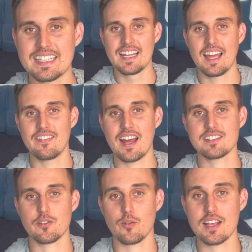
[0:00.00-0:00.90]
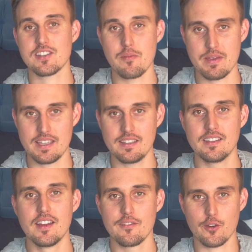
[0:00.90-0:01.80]
and that's a recipe
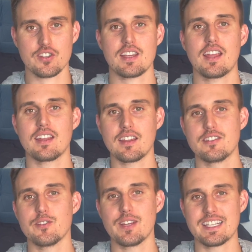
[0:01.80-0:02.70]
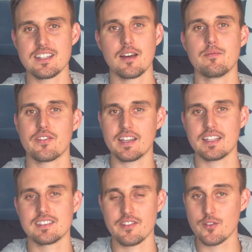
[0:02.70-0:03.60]
for saying and doing dumb
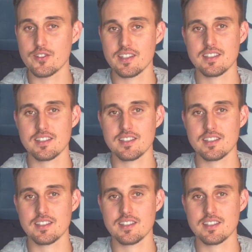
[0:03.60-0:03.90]
things, and those things